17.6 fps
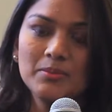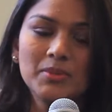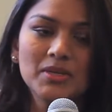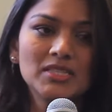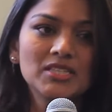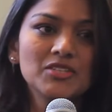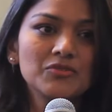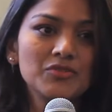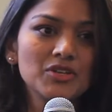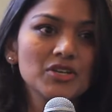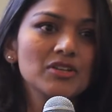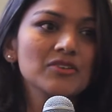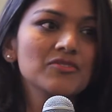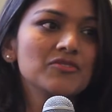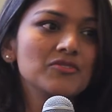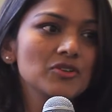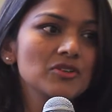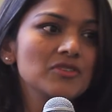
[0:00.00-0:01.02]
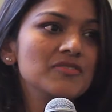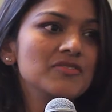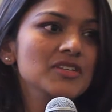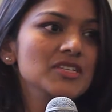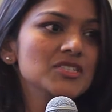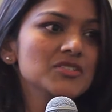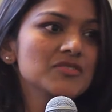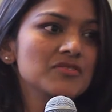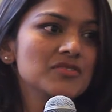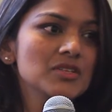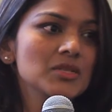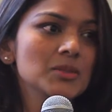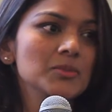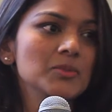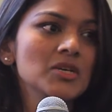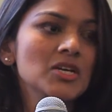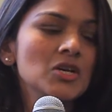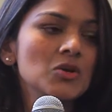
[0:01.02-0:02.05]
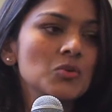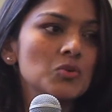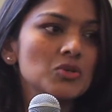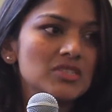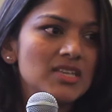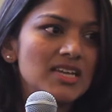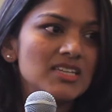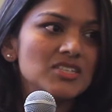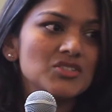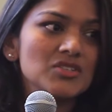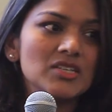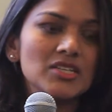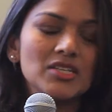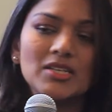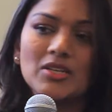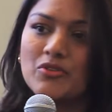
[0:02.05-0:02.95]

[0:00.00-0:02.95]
but the real full feature film was actually